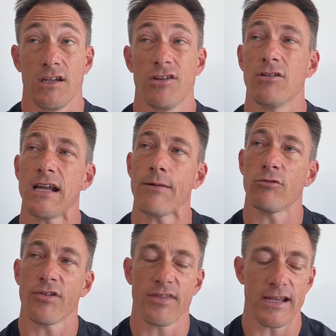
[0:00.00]
you're not
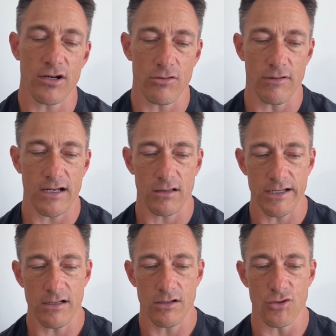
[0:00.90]
able to think
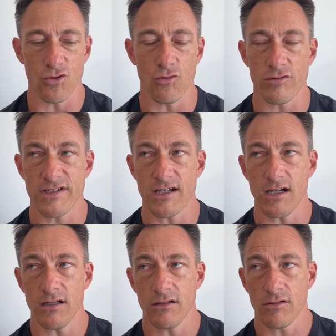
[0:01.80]
correctly,
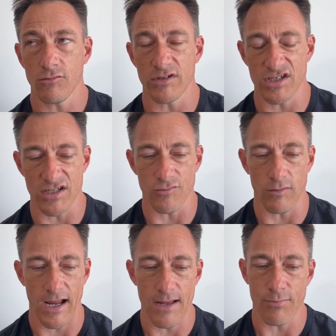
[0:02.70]
nausea, which is
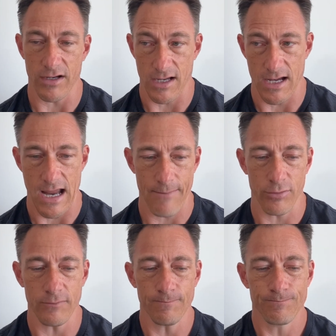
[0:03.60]
rare but can
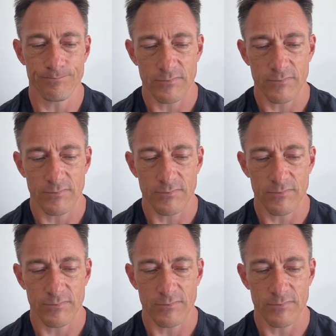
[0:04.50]
happen.